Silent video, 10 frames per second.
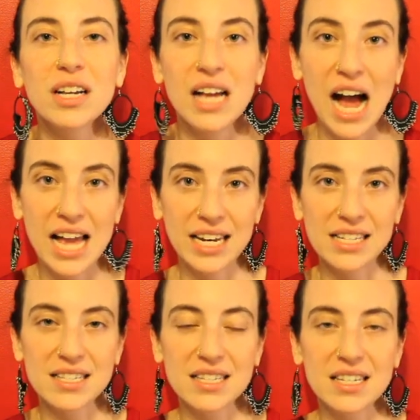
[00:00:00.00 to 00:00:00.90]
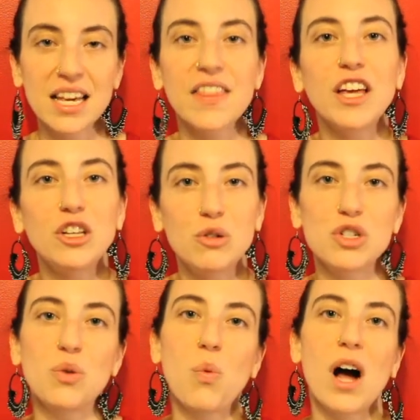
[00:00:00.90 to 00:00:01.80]
guidance that you
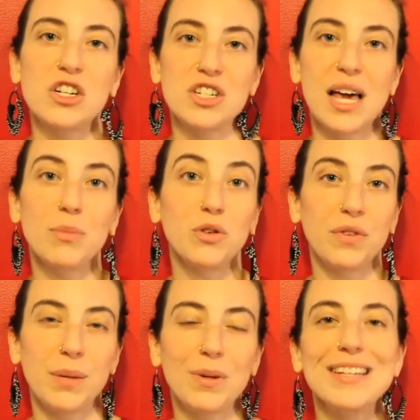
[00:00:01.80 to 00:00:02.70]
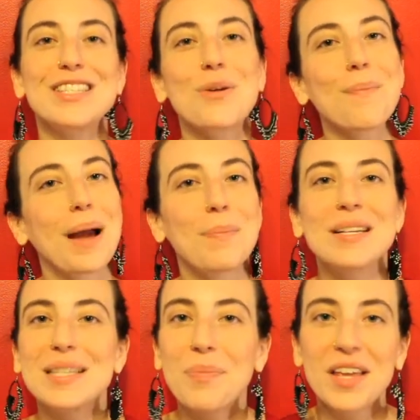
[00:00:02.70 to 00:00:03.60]
should watch that movie, because there might be
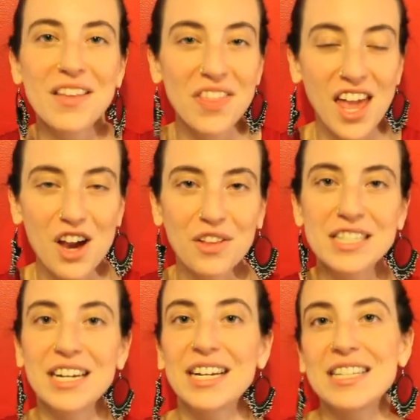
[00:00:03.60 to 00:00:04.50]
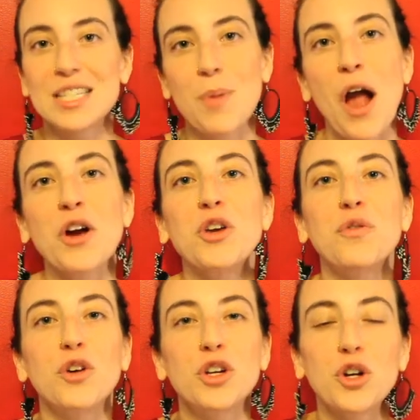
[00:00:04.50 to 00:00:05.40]
something in there that's going to inspire you
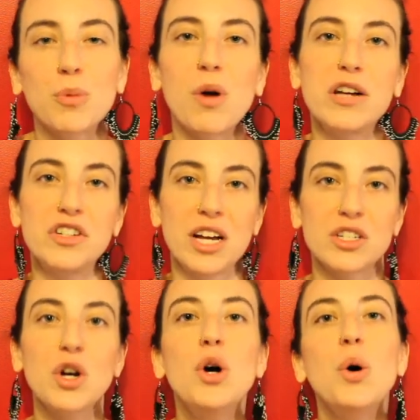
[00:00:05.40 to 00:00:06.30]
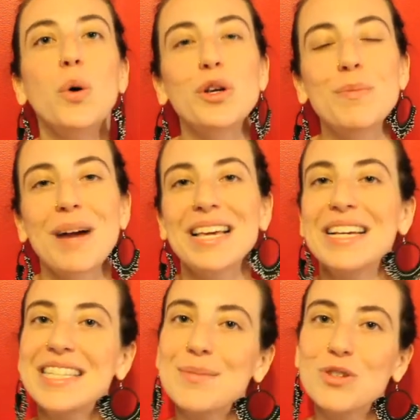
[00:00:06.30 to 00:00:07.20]
for your project or you might
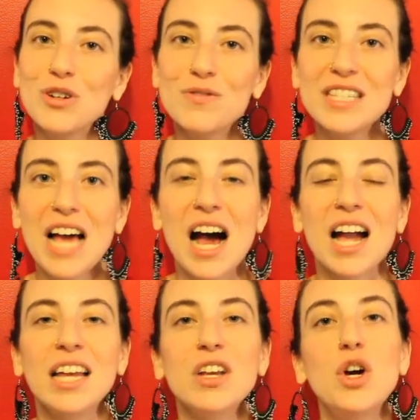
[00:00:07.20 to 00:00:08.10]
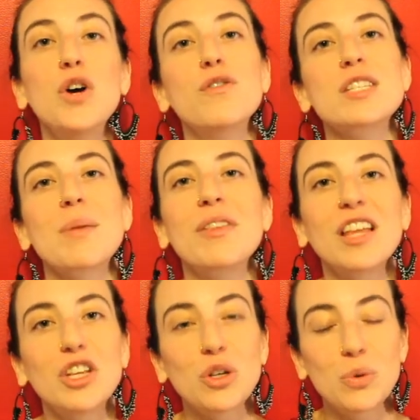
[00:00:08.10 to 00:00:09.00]
get some sort of sign for something
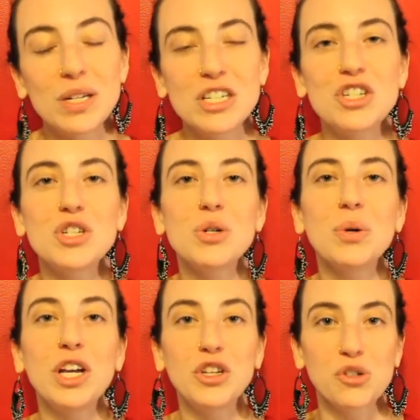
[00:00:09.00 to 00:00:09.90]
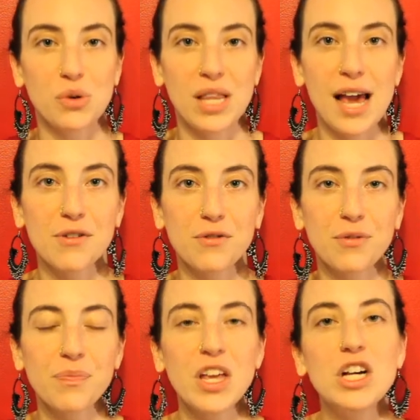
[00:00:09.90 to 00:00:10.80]
that you need to do in your life.
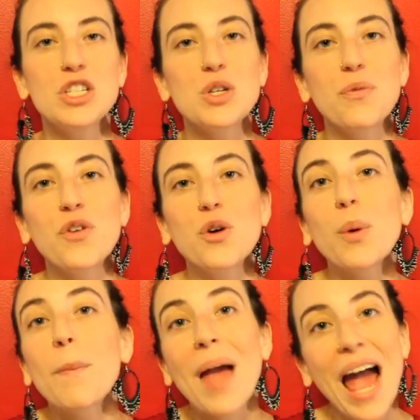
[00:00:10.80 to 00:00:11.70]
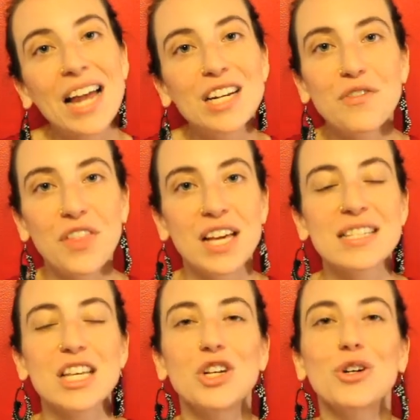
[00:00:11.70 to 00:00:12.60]
So for repetitive
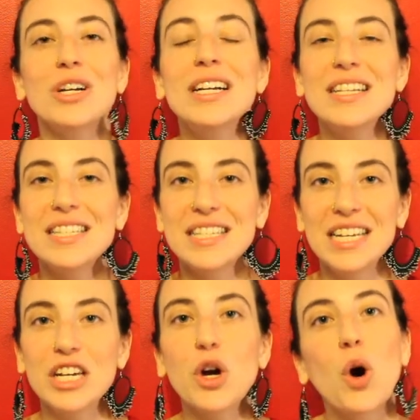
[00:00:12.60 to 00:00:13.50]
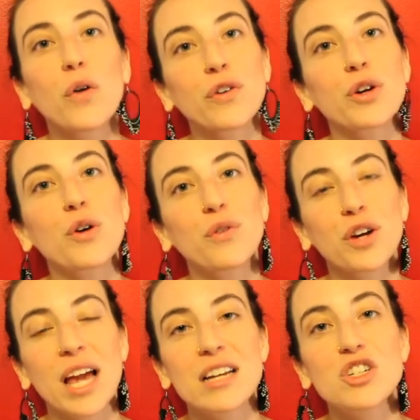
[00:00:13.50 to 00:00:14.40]
things that you're seeing over and over
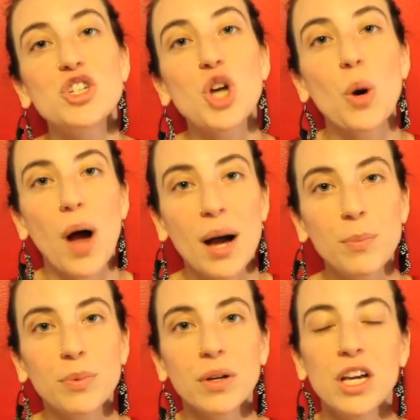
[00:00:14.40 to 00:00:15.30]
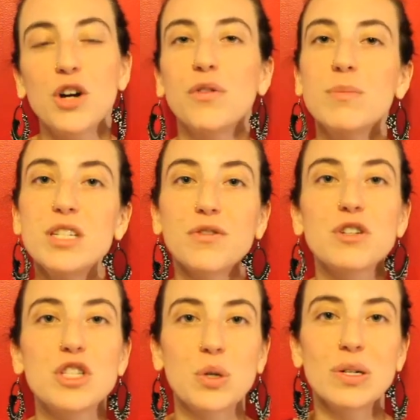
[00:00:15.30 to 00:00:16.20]
again show up from
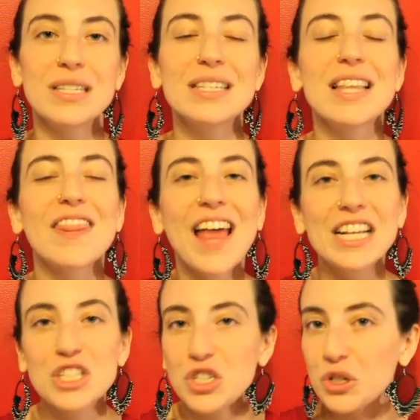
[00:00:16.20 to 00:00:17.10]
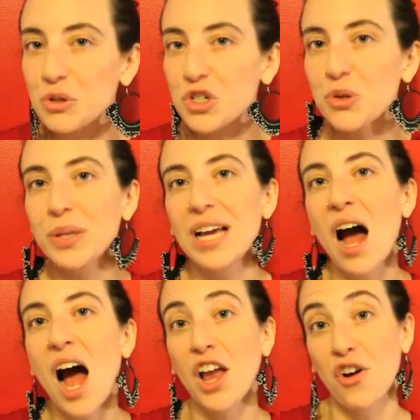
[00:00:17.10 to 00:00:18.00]
different sources, that's usually
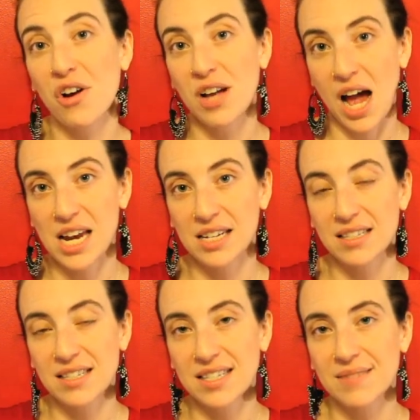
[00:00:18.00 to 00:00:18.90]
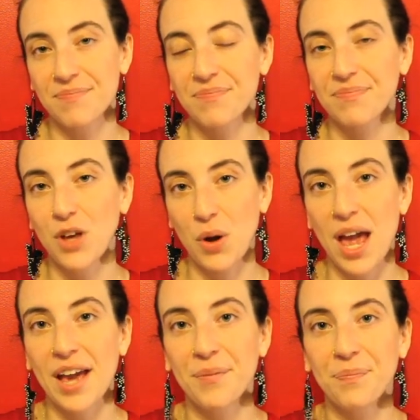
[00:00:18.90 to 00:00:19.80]
higher guidance,
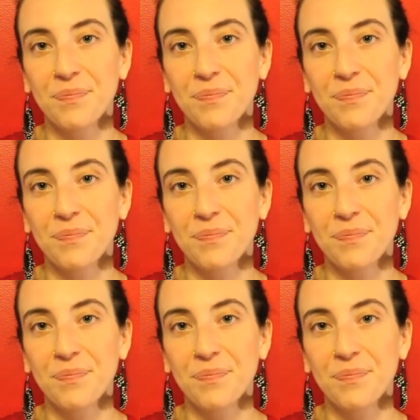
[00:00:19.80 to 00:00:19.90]
okay?